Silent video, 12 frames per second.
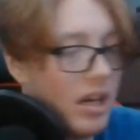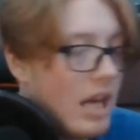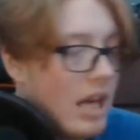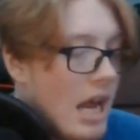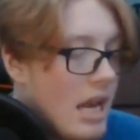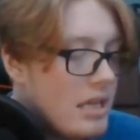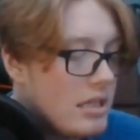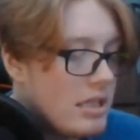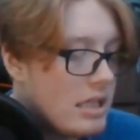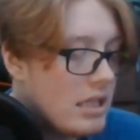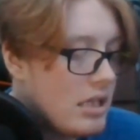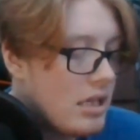it
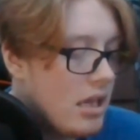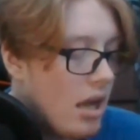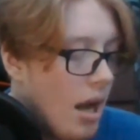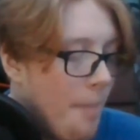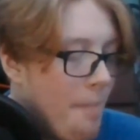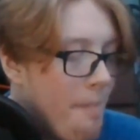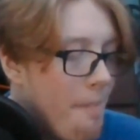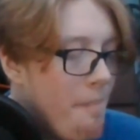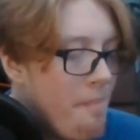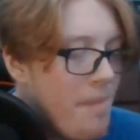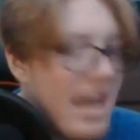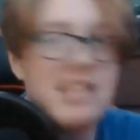is
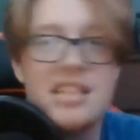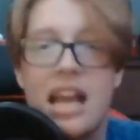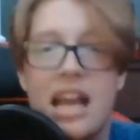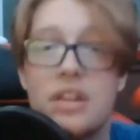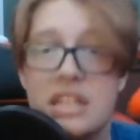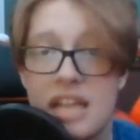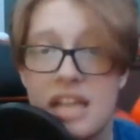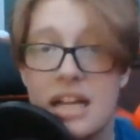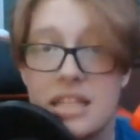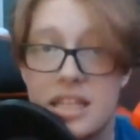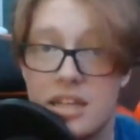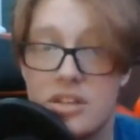amazing how these
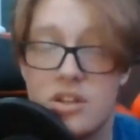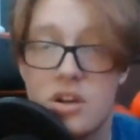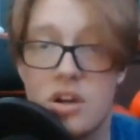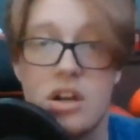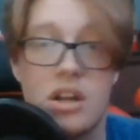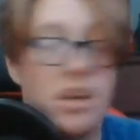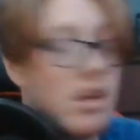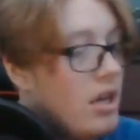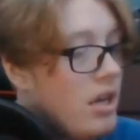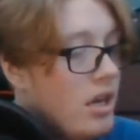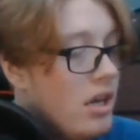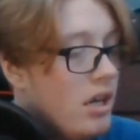guys can turn
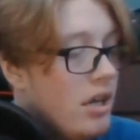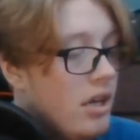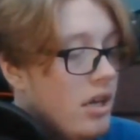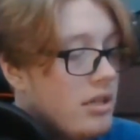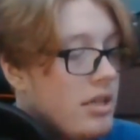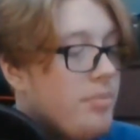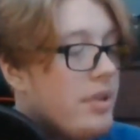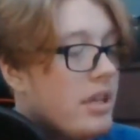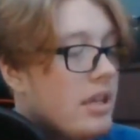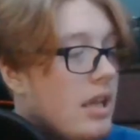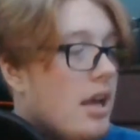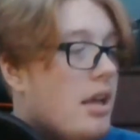
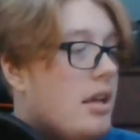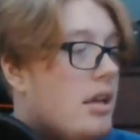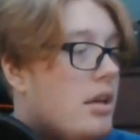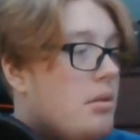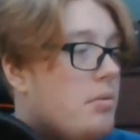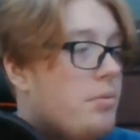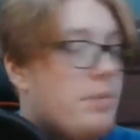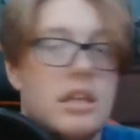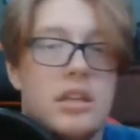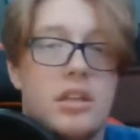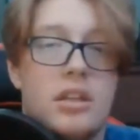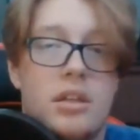something that would
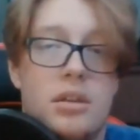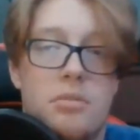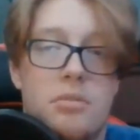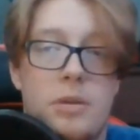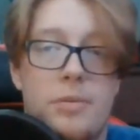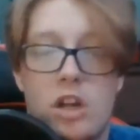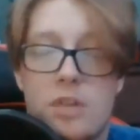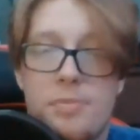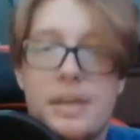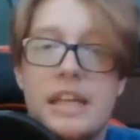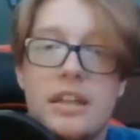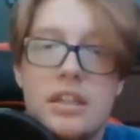be maybe not
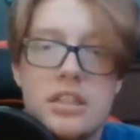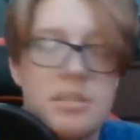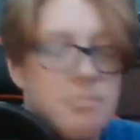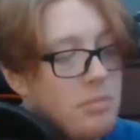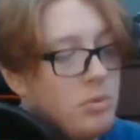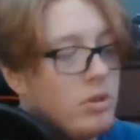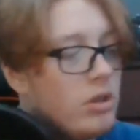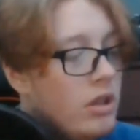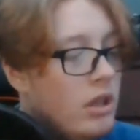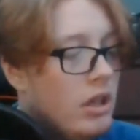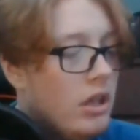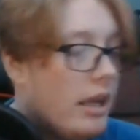appealing to some people
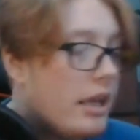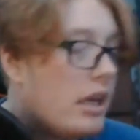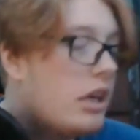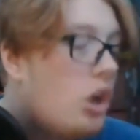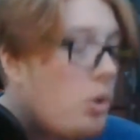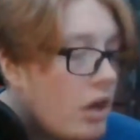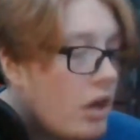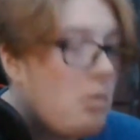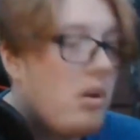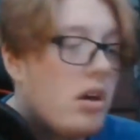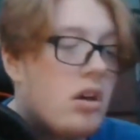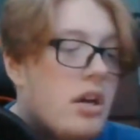like a coconut
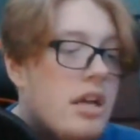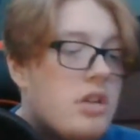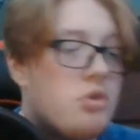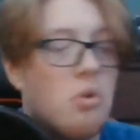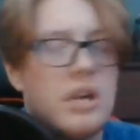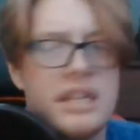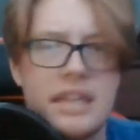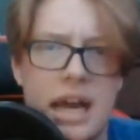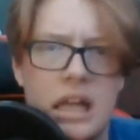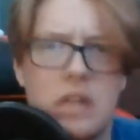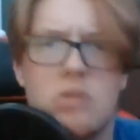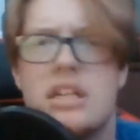water and 20
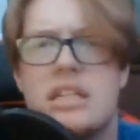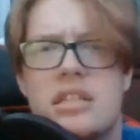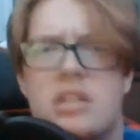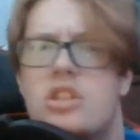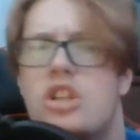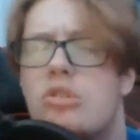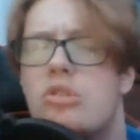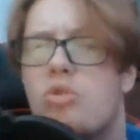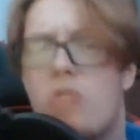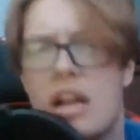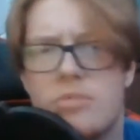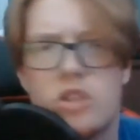calories and 2
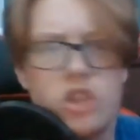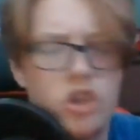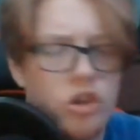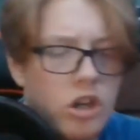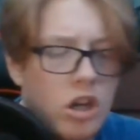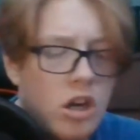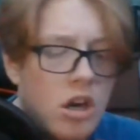grams of sugar